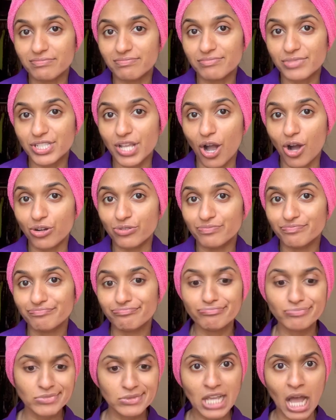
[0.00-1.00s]
So
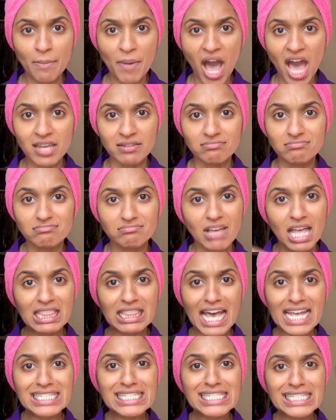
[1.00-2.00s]
come on,
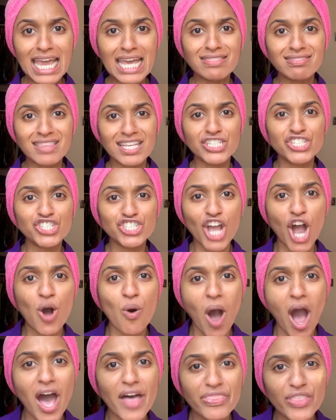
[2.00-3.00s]
let's get this show
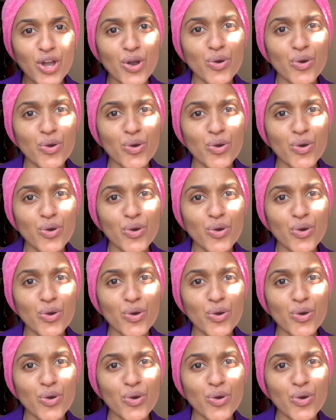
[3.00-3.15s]
on the